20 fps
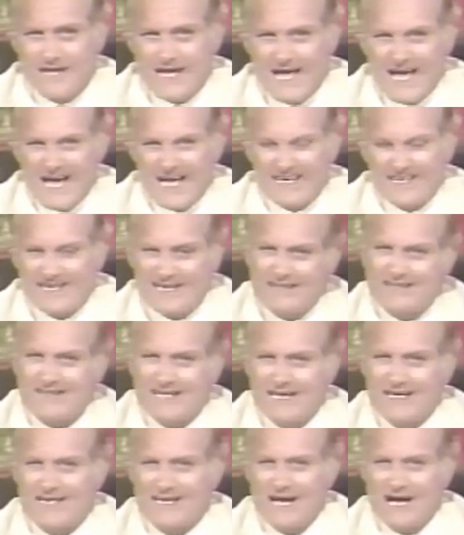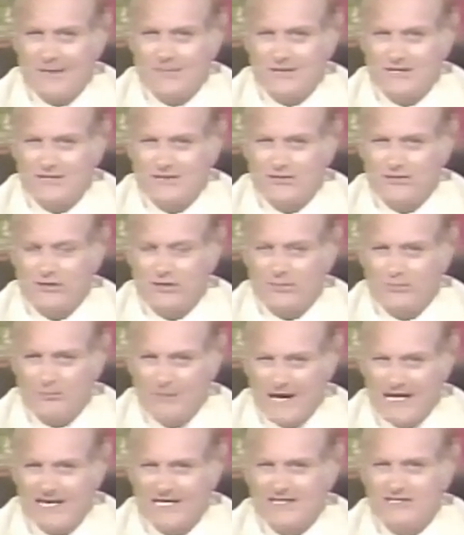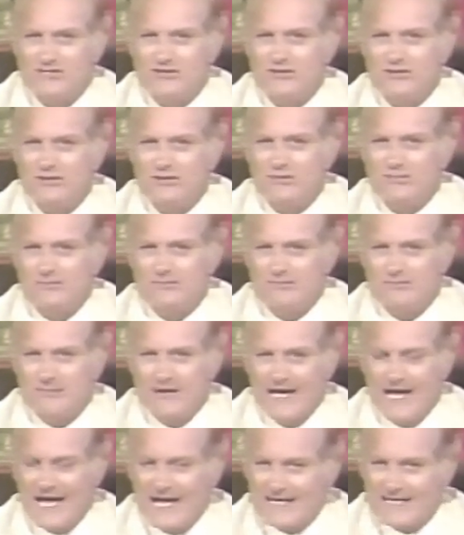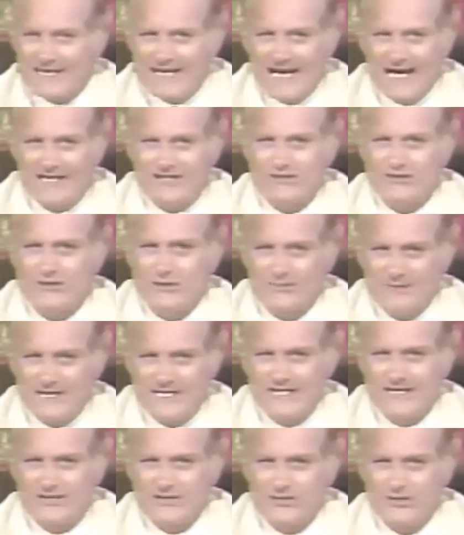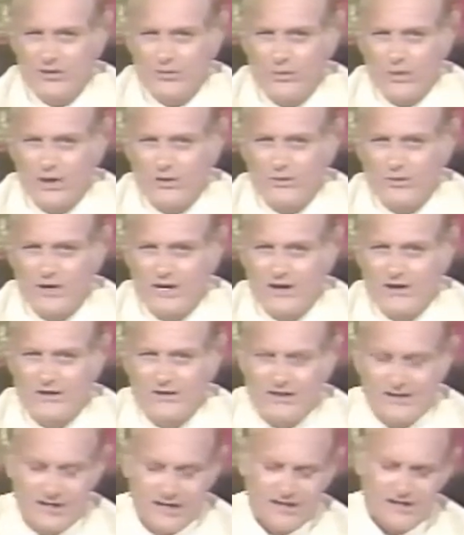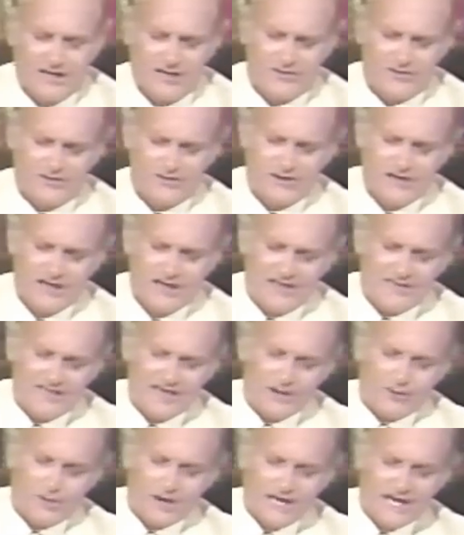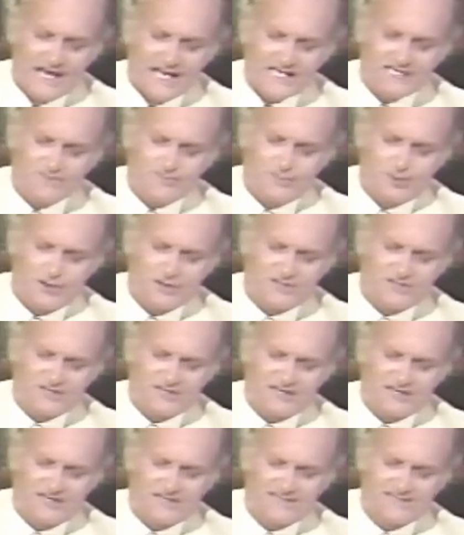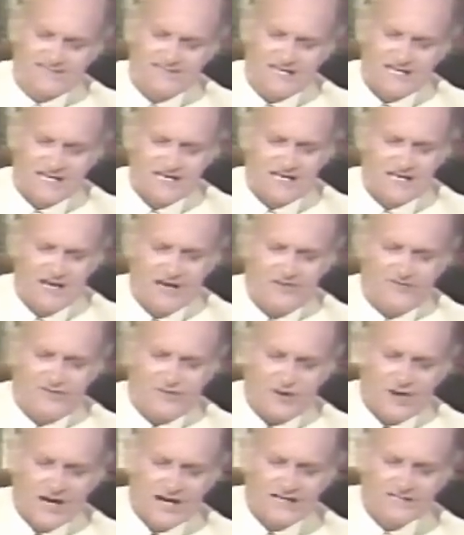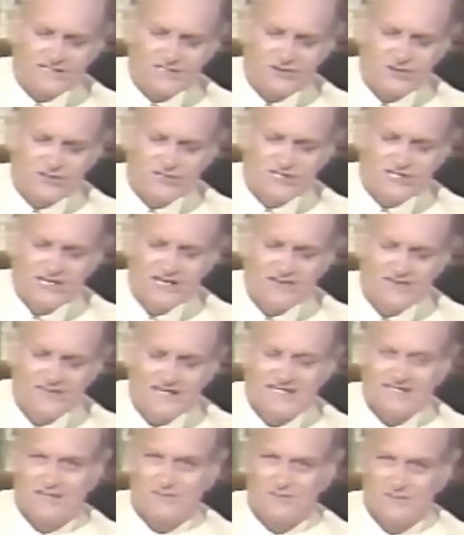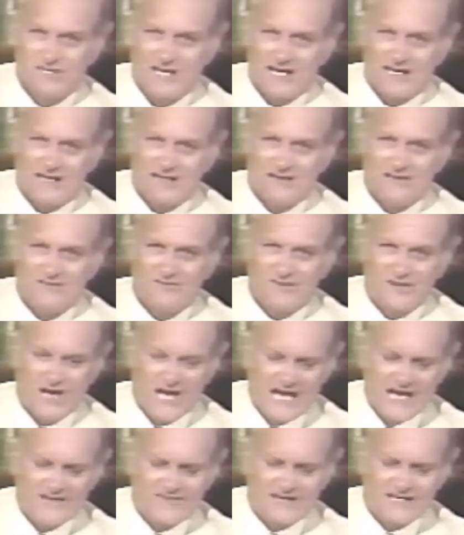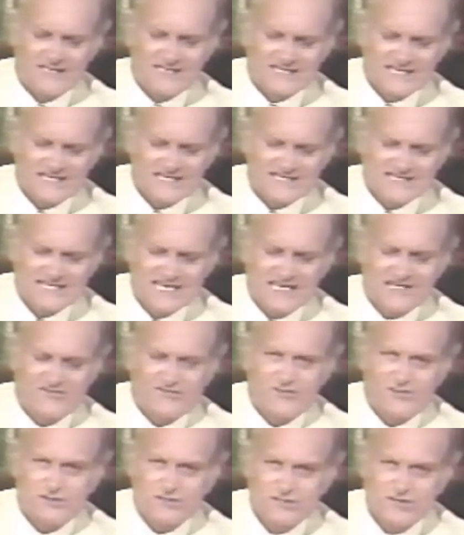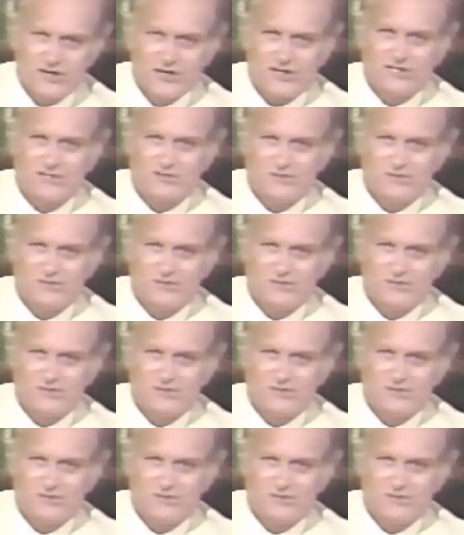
and get that copy to them. Mail it to them, hand it out to them, get it to them one way or another. That way each person can see, for us to achieve this objective, to have a successful church